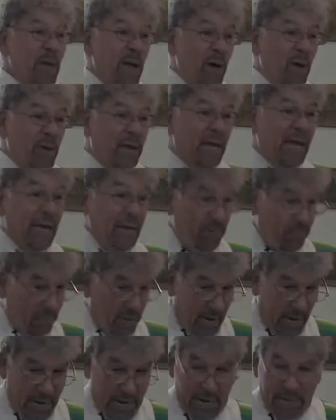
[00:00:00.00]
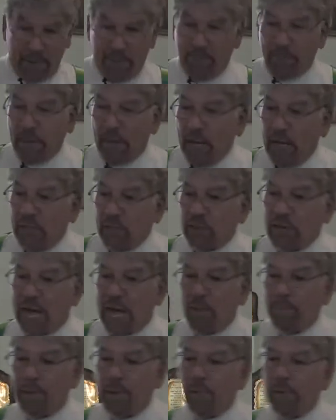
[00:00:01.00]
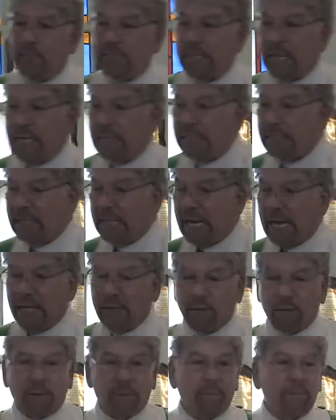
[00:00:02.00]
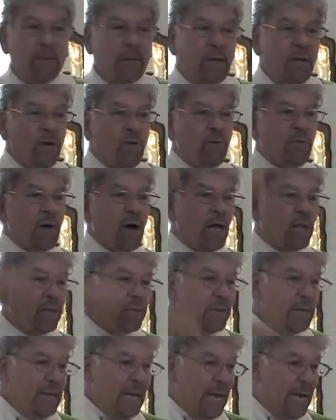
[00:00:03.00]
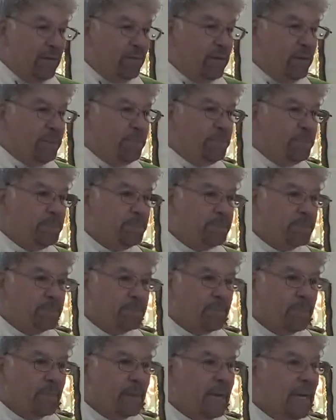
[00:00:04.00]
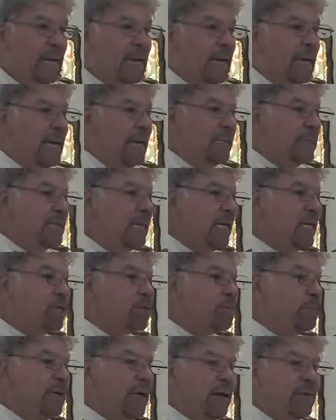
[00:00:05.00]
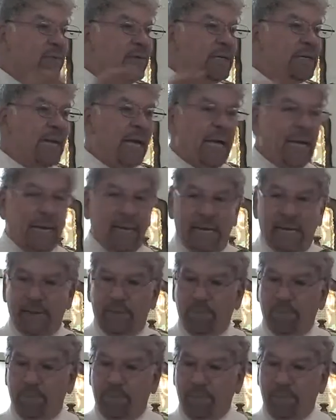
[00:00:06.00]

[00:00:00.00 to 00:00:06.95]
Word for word: Okay? Right. So how about we say together, Father in heaven, teach me every day